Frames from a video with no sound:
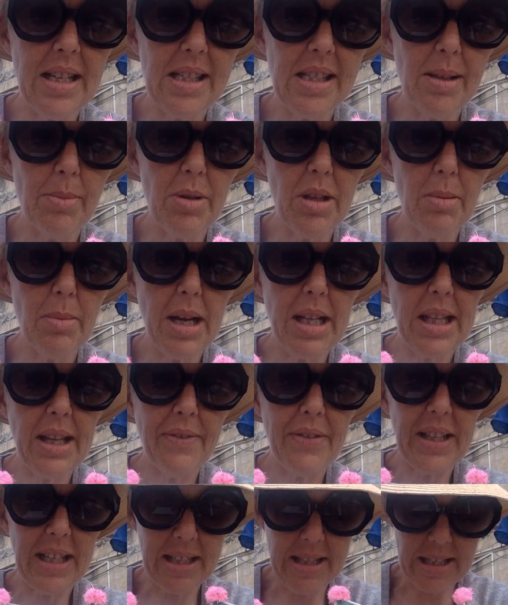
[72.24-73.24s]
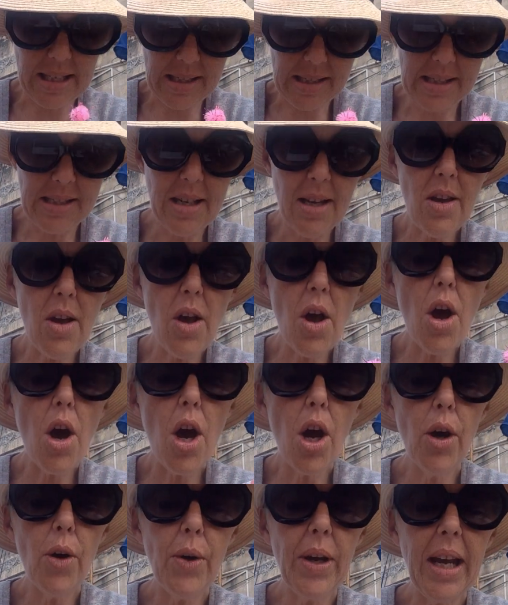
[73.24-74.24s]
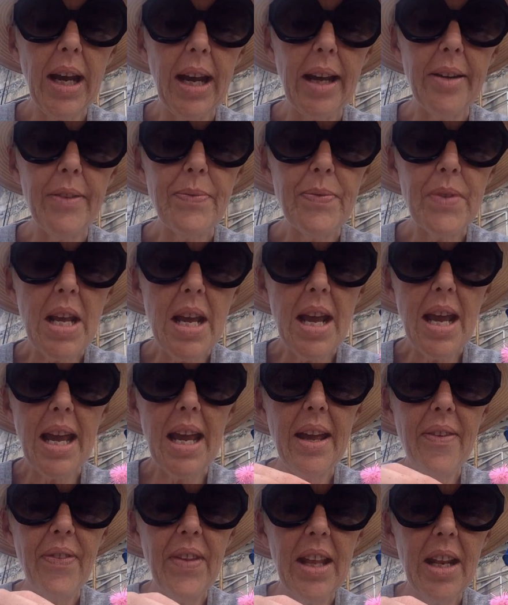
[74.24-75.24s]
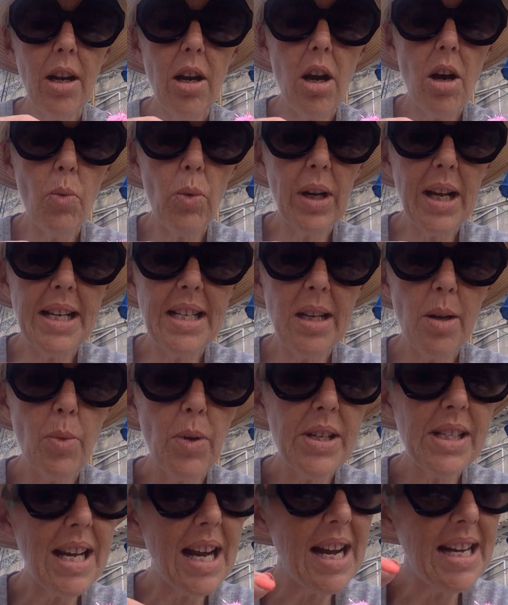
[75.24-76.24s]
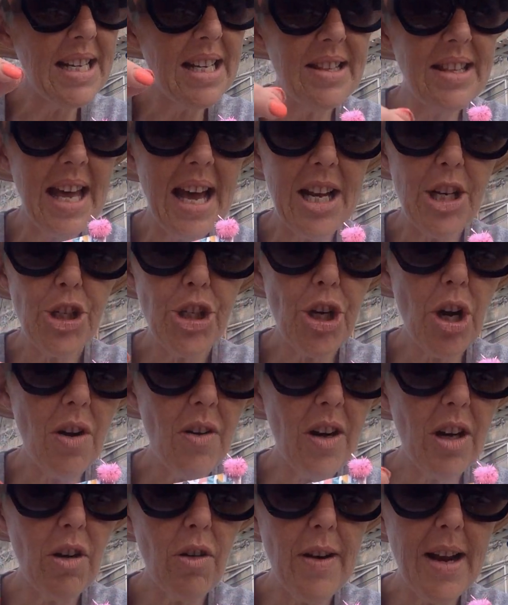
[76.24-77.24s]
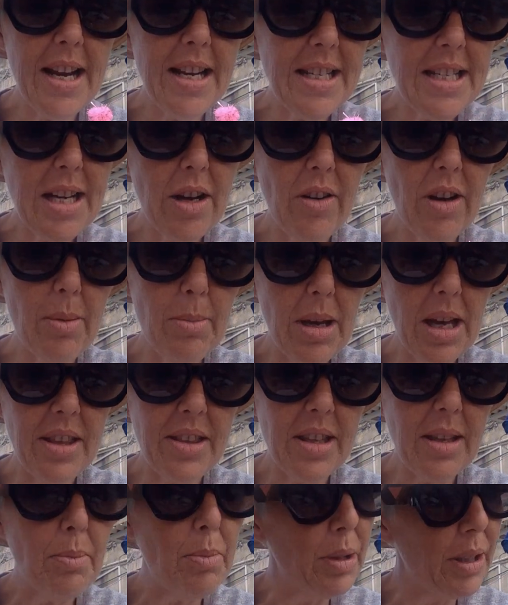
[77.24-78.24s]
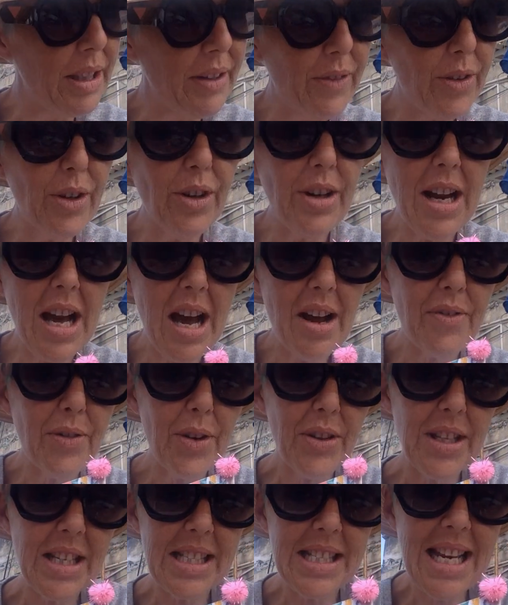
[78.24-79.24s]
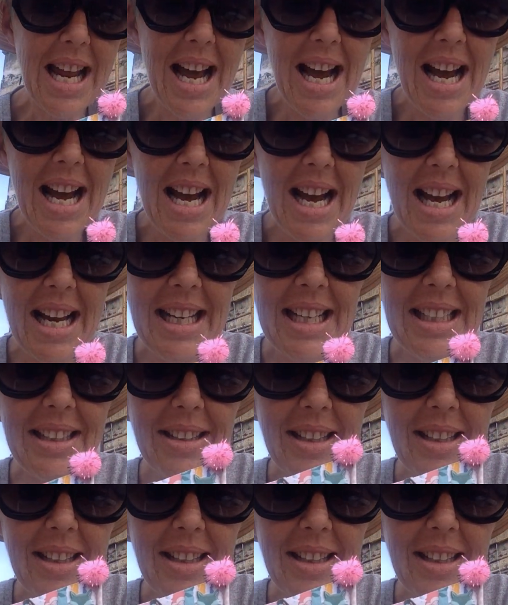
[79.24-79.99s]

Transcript: and some of them I left like this. Okay. And then what I did was I did that Shara crane tearing method, believe it or not, for this tiny